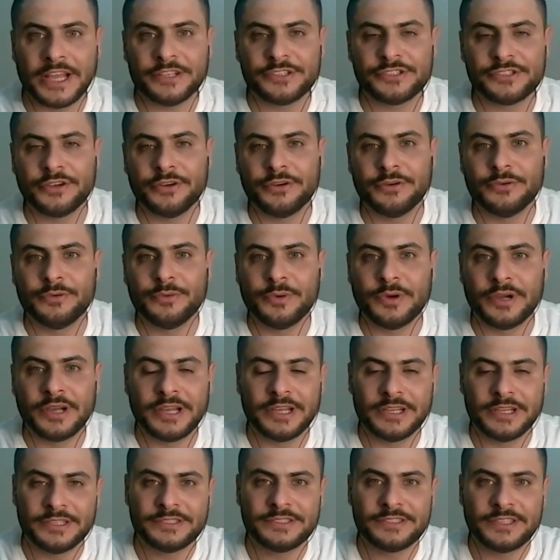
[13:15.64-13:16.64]
I saw
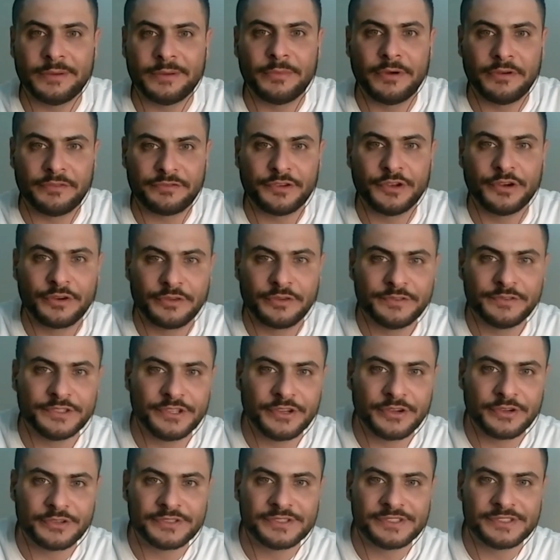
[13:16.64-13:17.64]
some of your
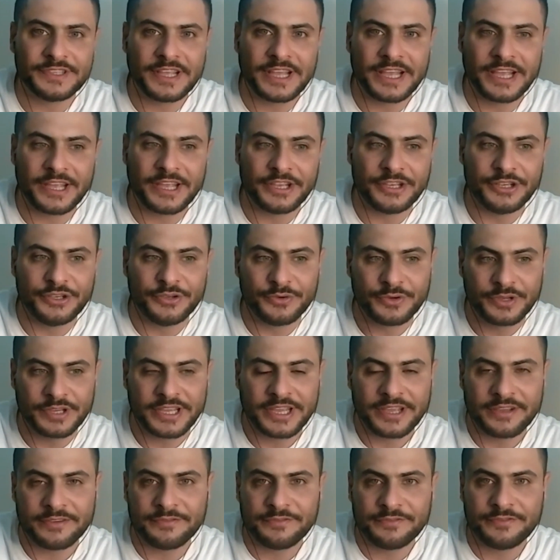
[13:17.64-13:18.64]
videos. You
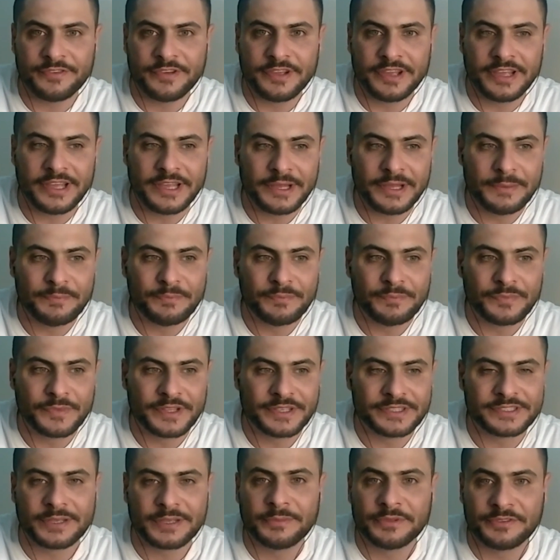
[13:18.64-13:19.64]
give
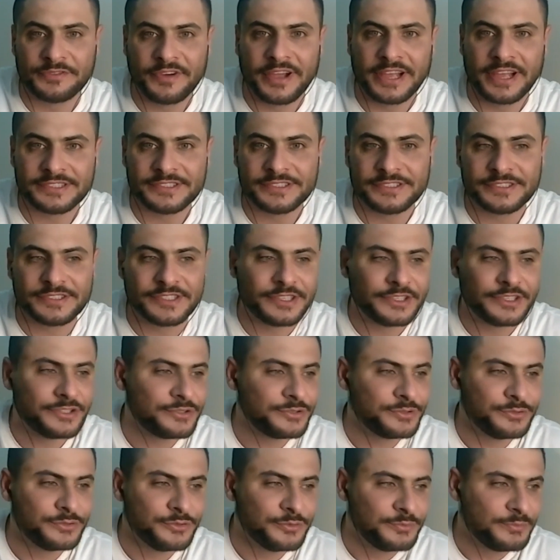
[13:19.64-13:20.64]
some advice
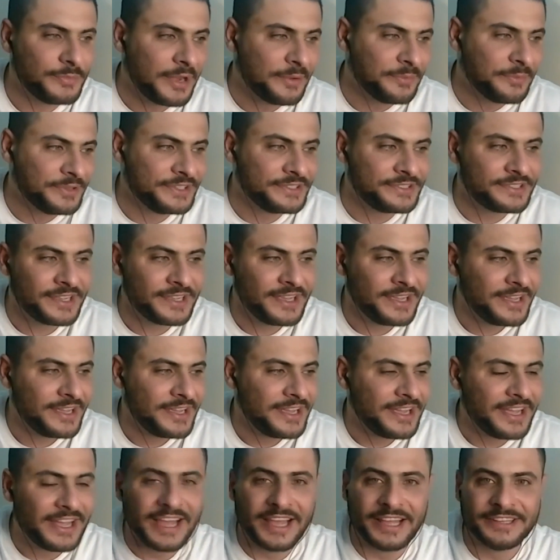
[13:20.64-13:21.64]
to mommies,
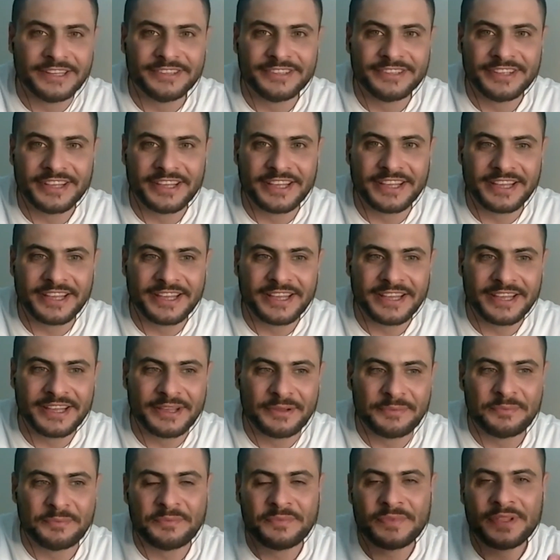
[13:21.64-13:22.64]
and
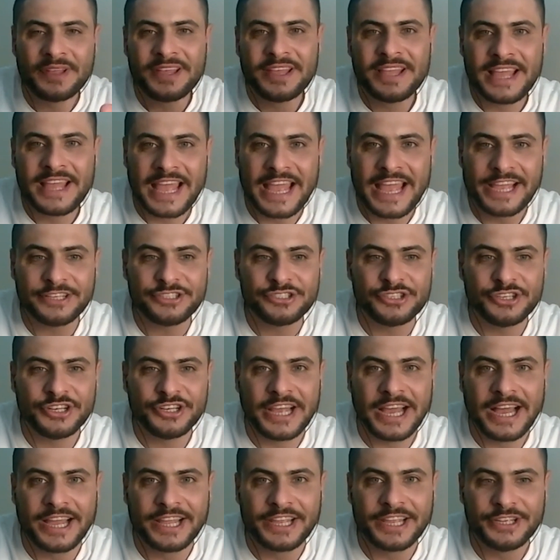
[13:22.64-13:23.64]

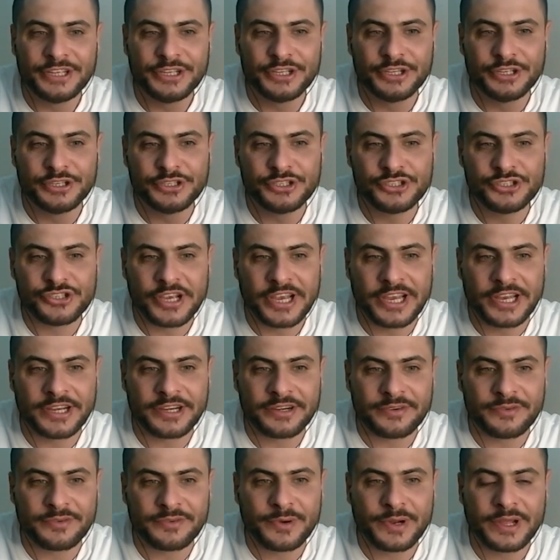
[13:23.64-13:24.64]
actually, I
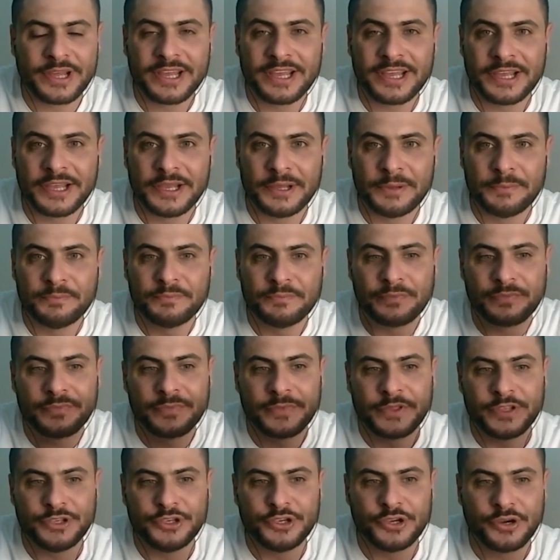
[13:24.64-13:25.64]
share
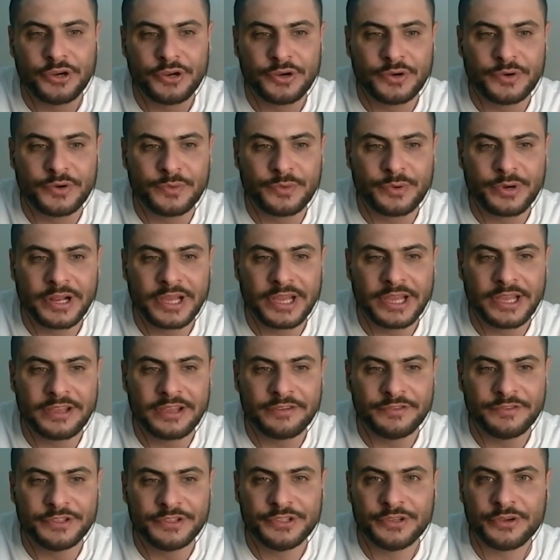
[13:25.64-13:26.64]
your
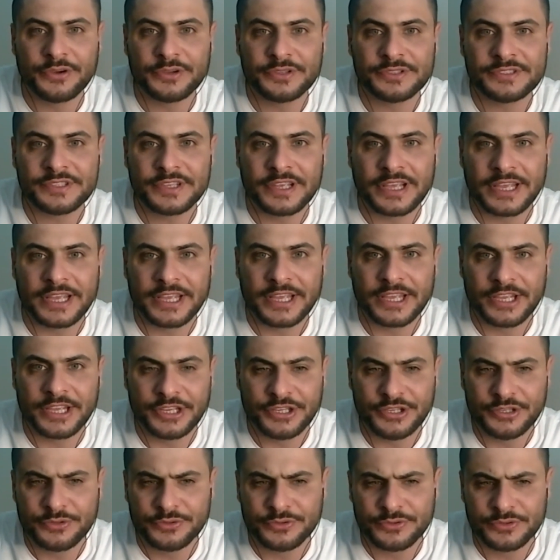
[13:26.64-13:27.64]
videos.
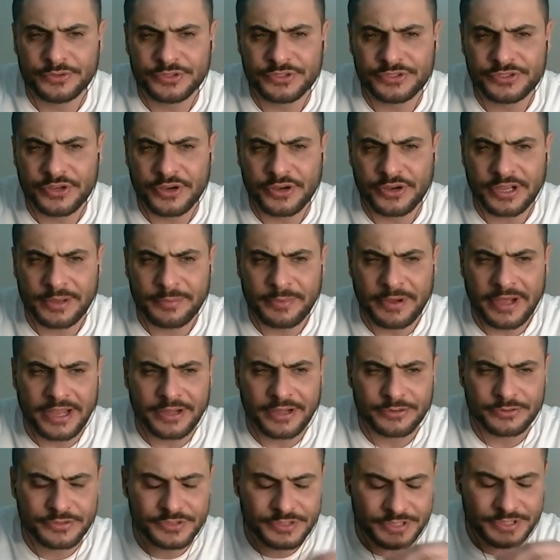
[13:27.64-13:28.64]
You talk
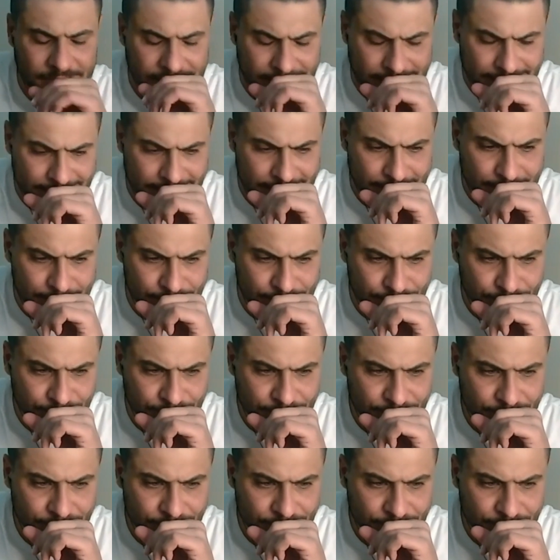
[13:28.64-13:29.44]
about the